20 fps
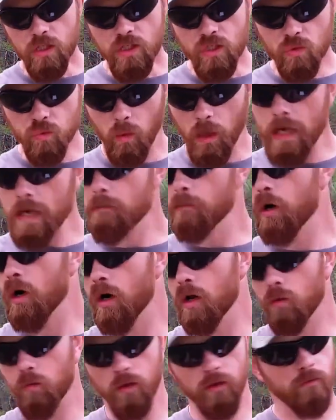sway
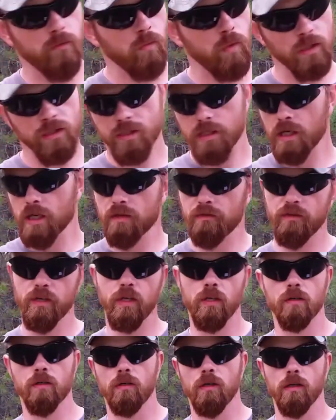bar that went from one side of the
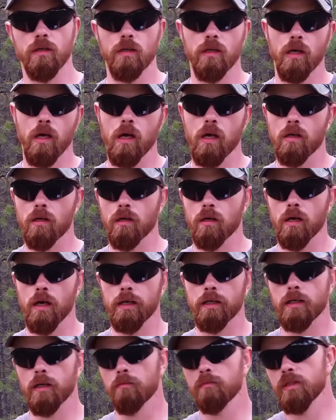vehicle to the other
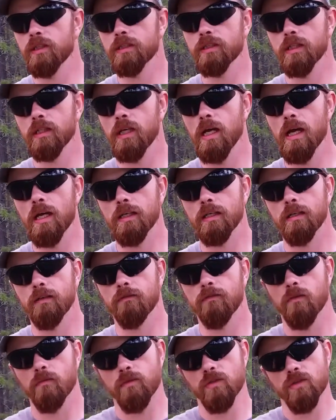had come
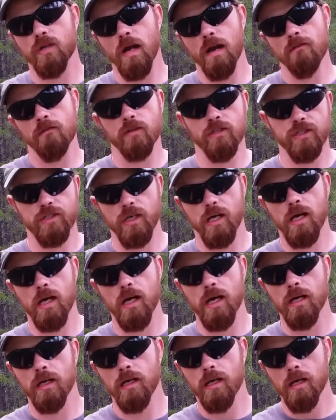disconnected from the driver's
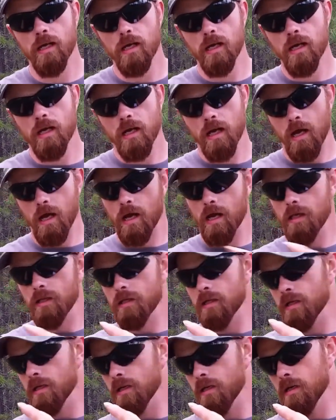side,
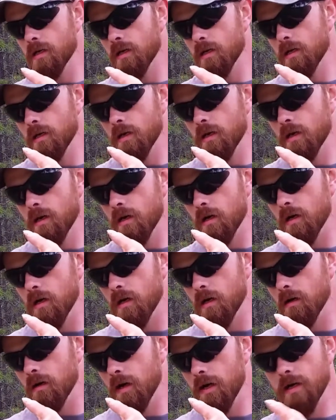and the
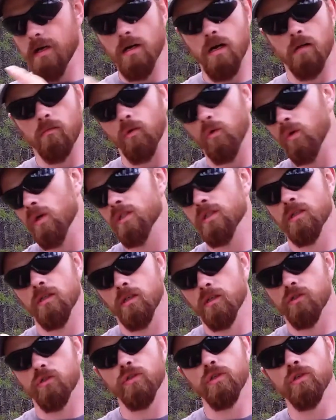A-arm, it
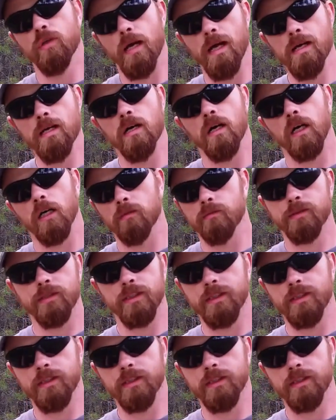wasn't a true A-arm